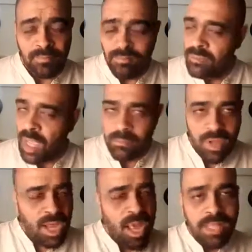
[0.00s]
I'm
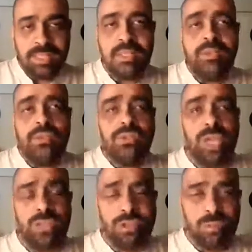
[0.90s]
not asking you to
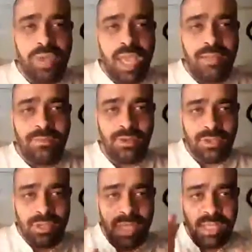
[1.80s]
change your behavior,
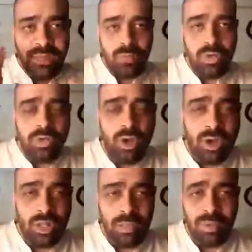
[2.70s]
stay as a
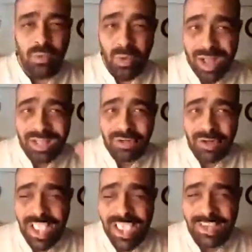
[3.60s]
workaholic, but while
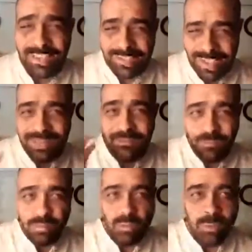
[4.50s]
you're at it, take a
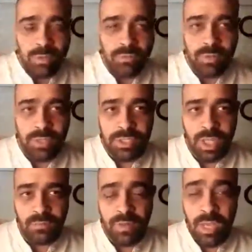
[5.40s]
few moments for
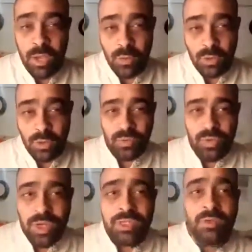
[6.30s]
yourself, which is the
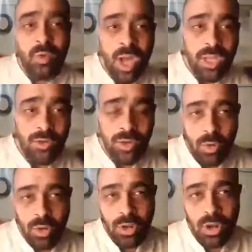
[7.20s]
reason why you're a
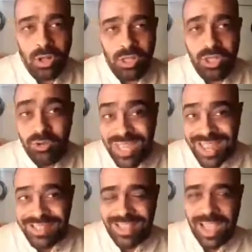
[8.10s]
workaholic. You
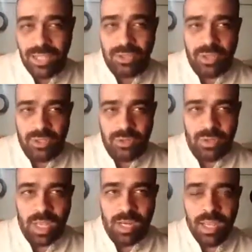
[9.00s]
can't actually do
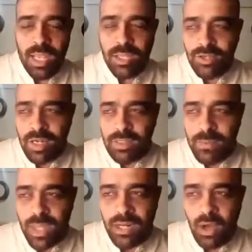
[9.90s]
that. Try to
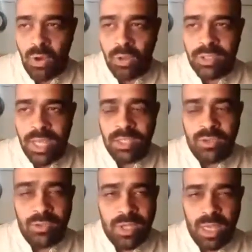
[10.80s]
spend a whole day,
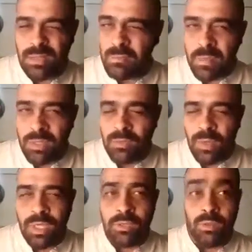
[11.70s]
2 days,
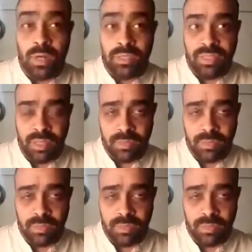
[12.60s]
midweek, do nothing.